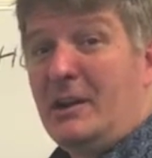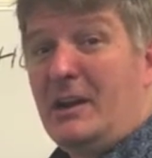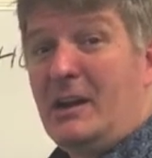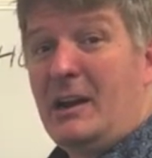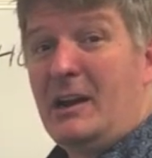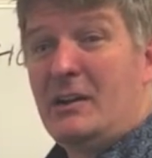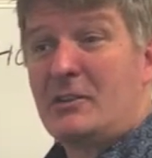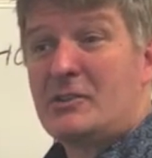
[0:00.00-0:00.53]

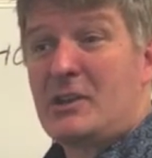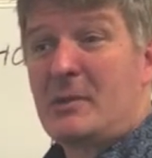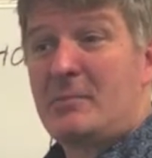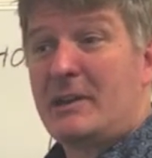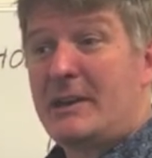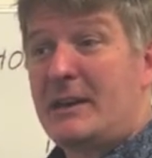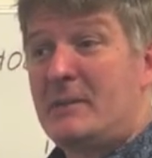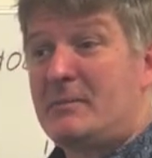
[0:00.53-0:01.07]
Uh, so I'm
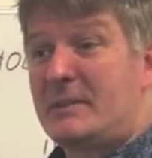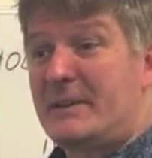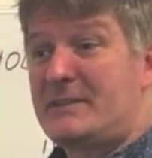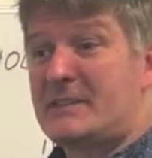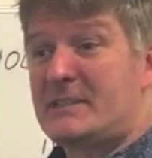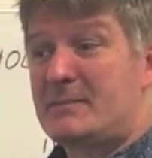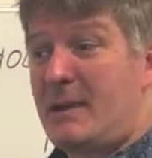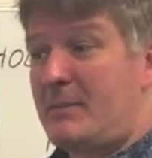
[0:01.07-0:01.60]
going to get a belief
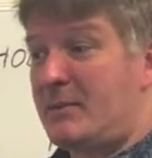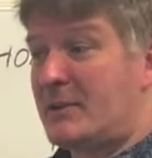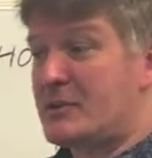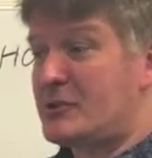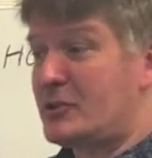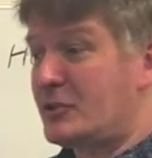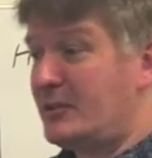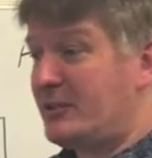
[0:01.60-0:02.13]
system. I'm going to
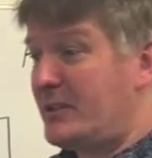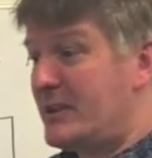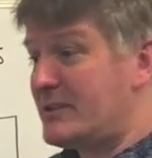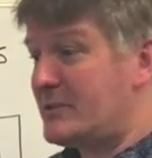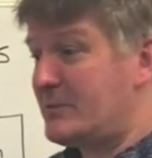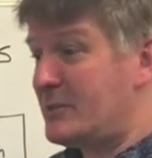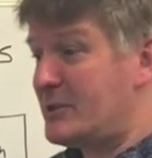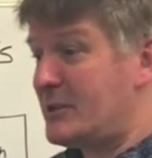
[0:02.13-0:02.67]
serve
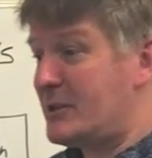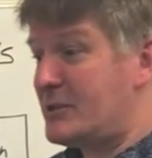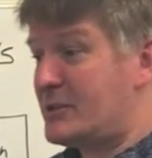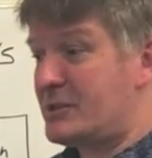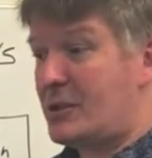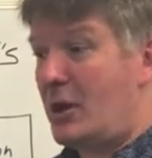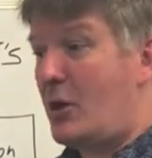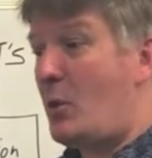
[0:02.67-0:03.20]
customers
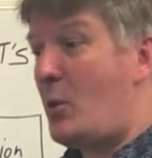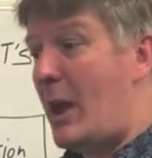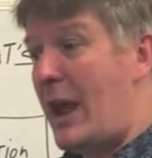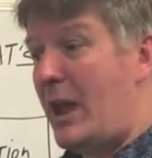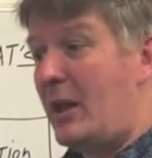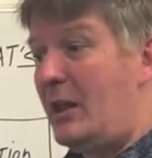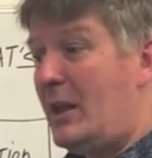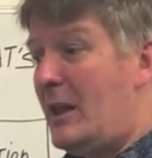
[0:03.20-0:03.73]
so
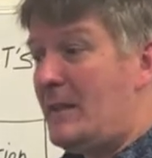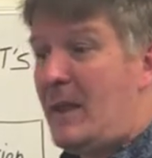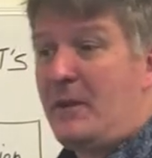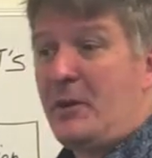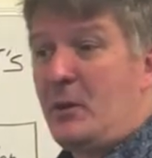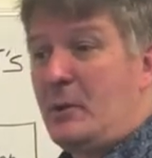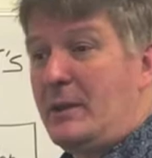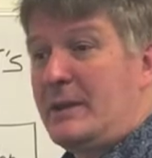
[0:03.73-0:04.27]
well that
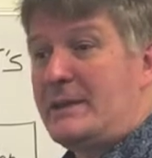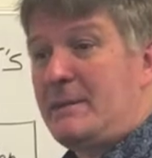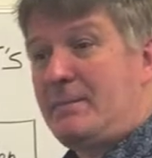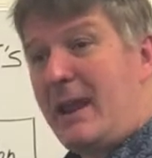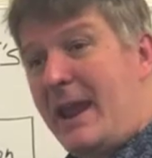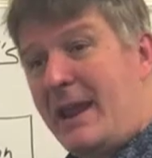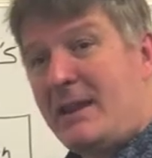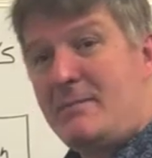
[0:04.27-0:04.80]
they're willing to
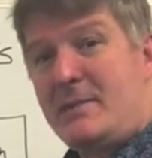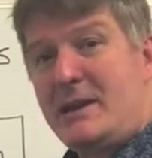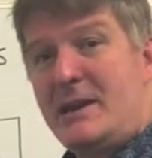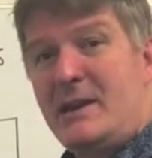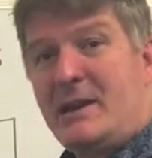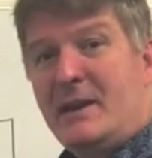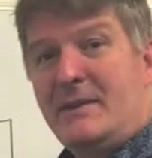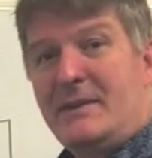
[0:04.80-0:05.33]
pay
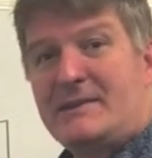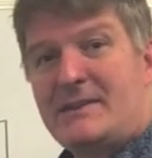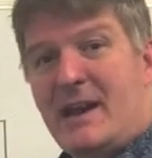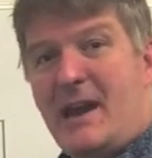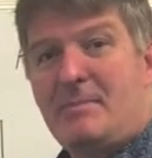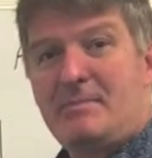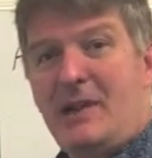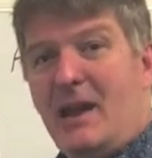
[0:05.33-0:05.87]
me the
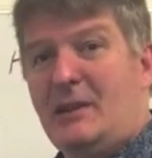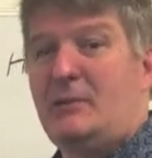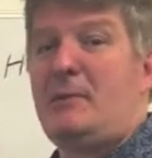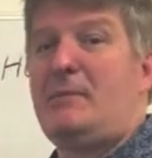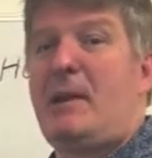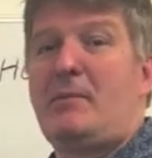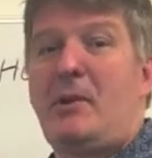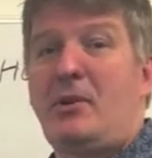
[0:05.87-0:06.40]
top dollar
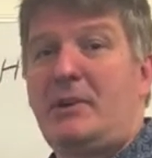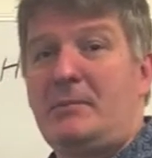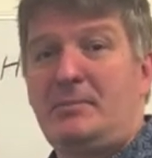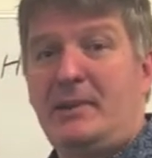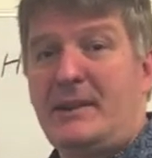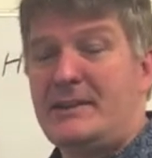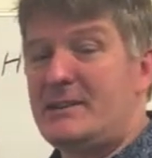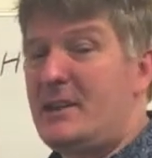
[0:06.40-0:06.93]
in my
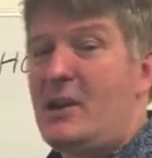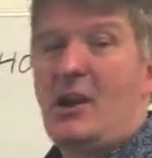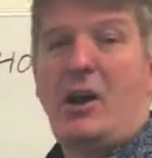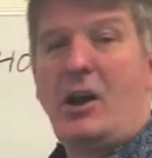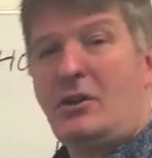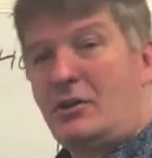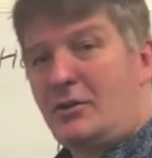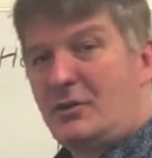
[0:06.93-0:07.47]
marketplace.
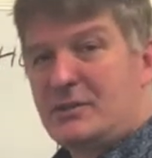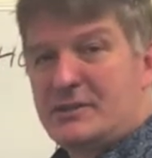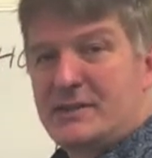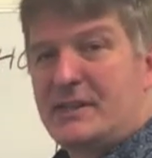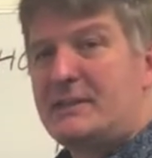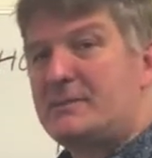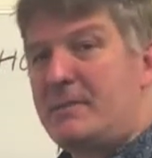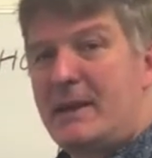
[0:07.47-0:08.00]
All of those
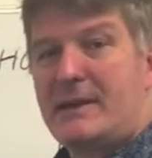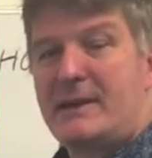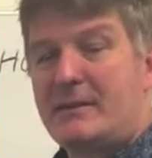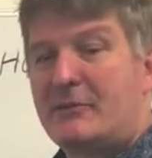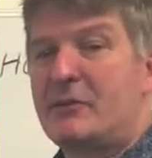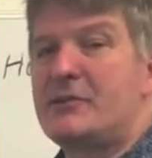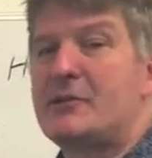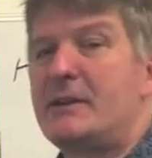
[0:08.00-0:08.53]
things make a
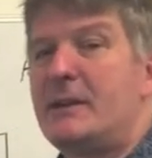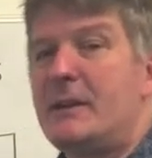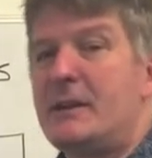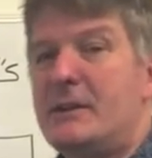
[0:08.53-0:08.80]
difference.